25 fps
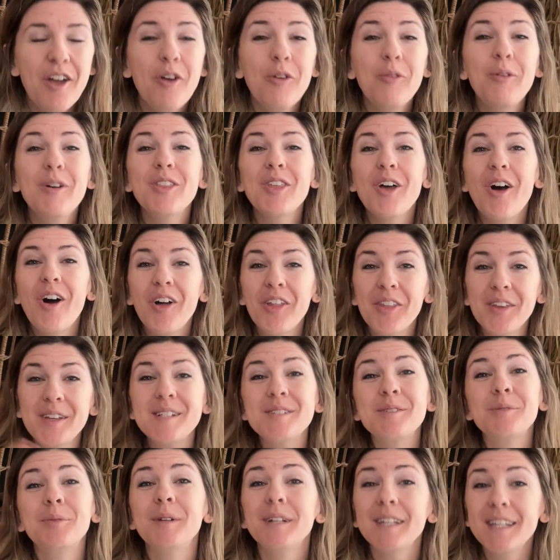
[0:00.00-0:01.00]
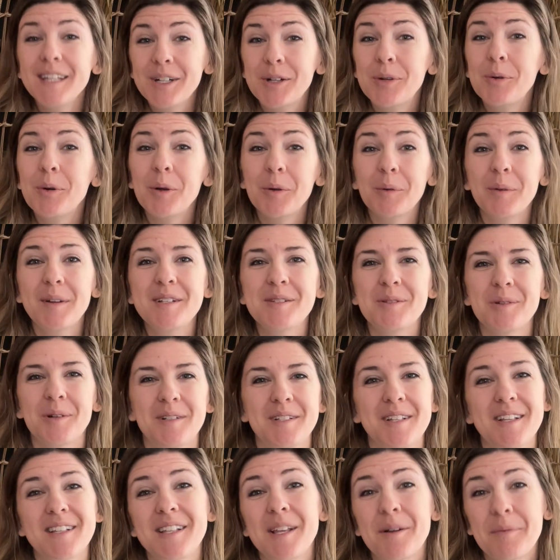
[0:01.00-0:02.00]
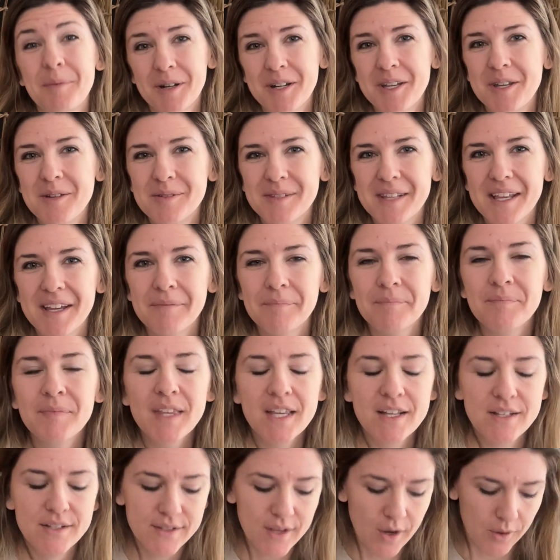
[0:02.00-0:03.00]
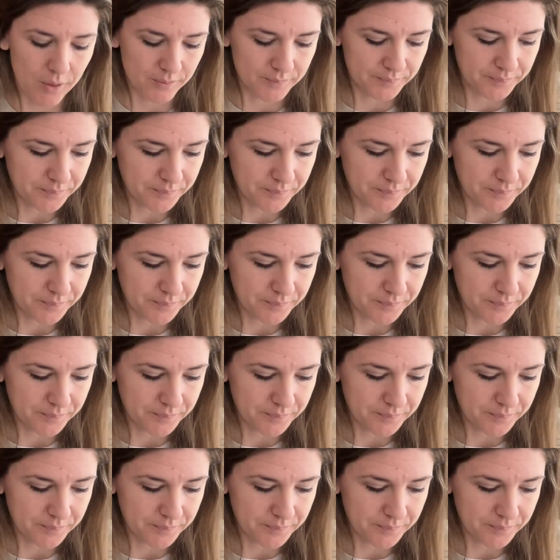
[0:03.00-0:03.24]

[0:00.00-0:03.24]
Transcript: with all these really cool resources that we're using. So